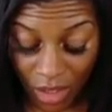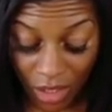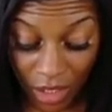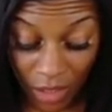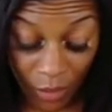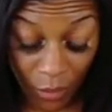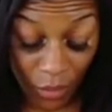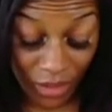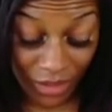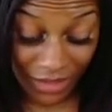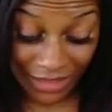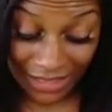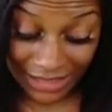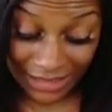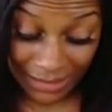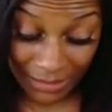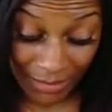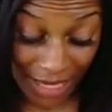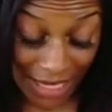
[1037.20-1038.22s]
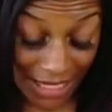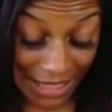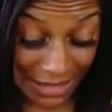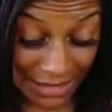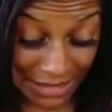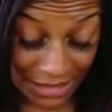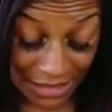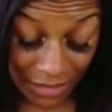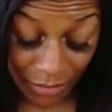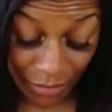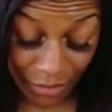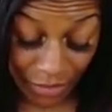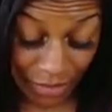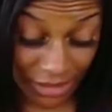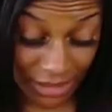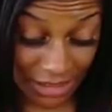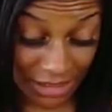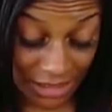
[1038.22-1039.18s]
And whether that's a mindset,
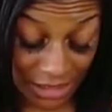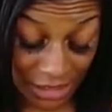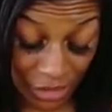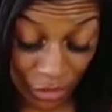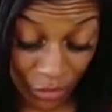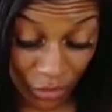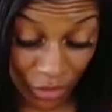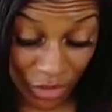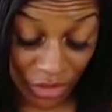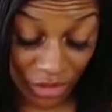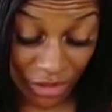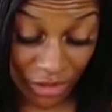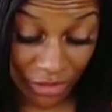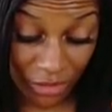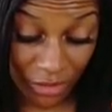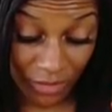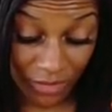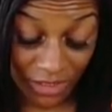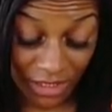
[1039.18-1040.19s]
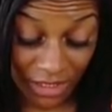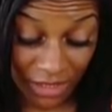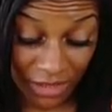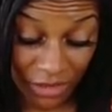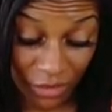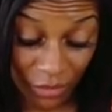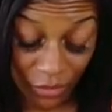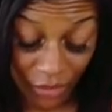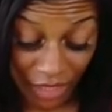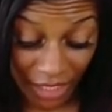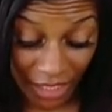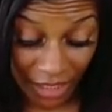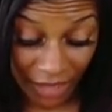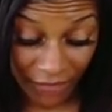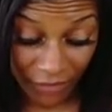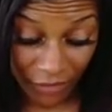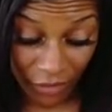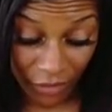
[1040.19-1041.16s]
person, situation, circumstance, or what
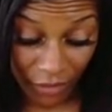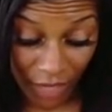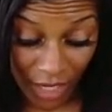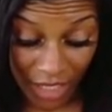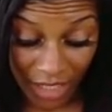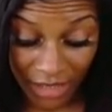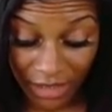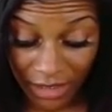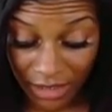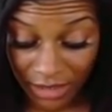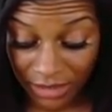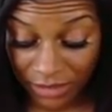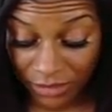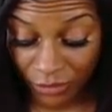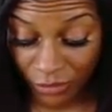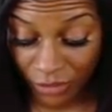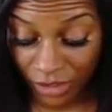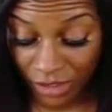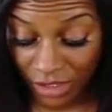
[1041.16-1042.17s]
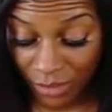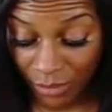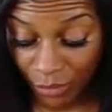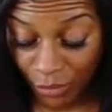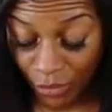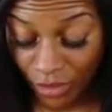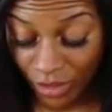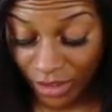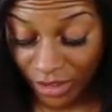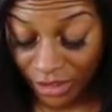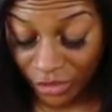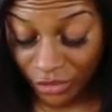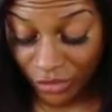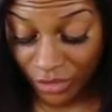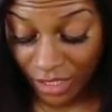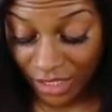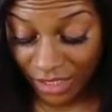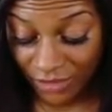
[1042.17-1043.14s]
have you, right? It's really important that
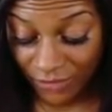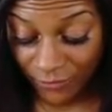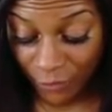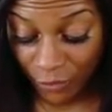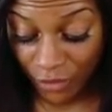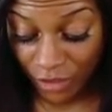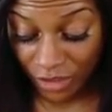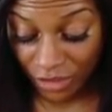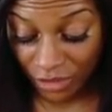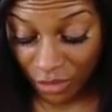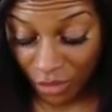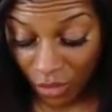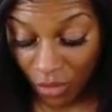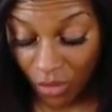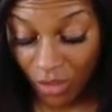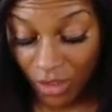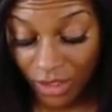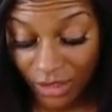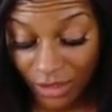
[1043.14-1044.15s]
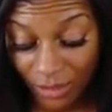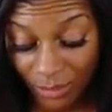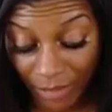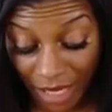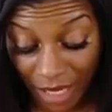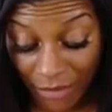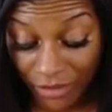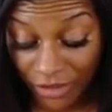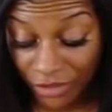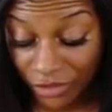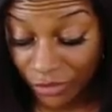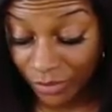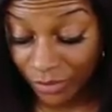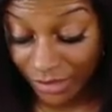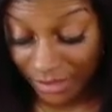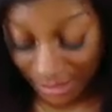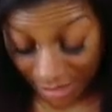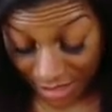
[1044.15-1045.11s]
you guys focus on the power that you
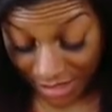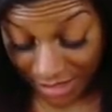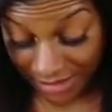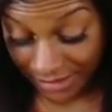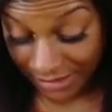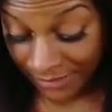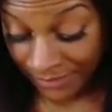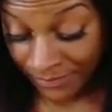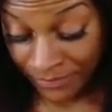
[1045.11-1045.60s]
possess.